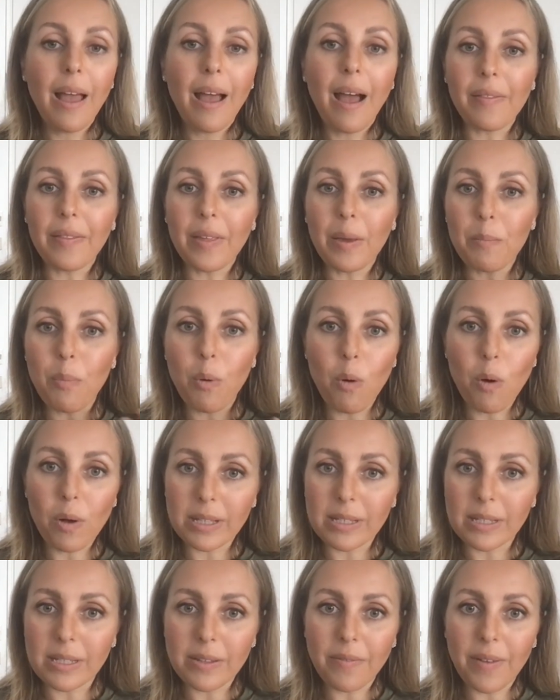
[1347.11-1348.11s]
and the
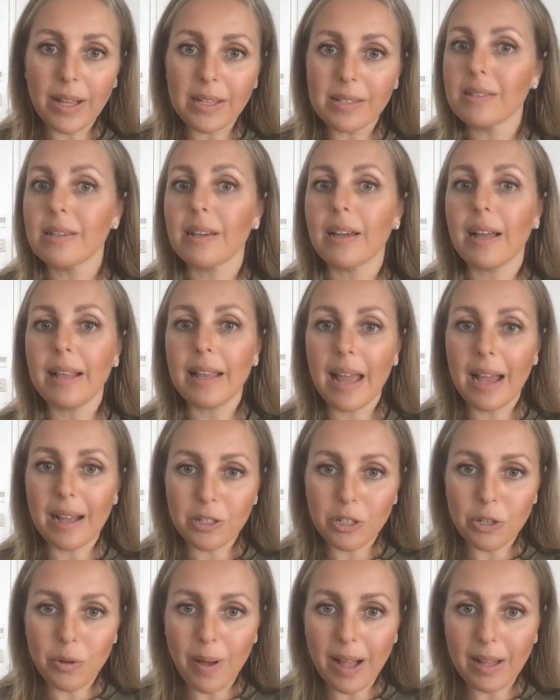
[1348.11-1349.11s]
importance of us to connect
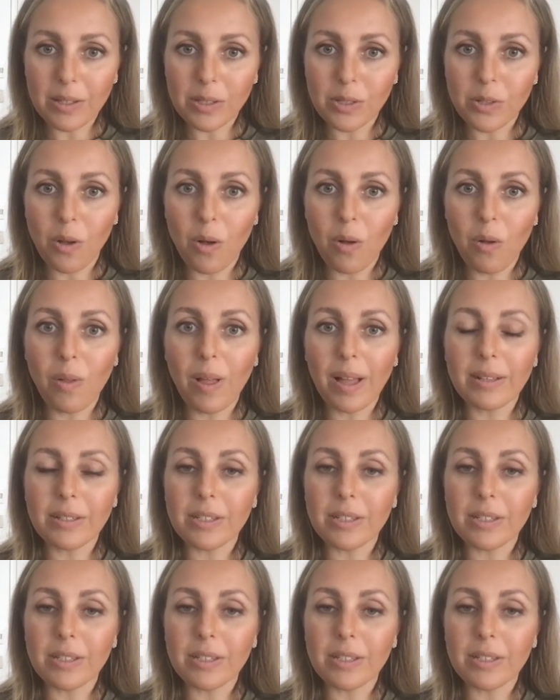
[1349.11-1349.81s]
to our soul and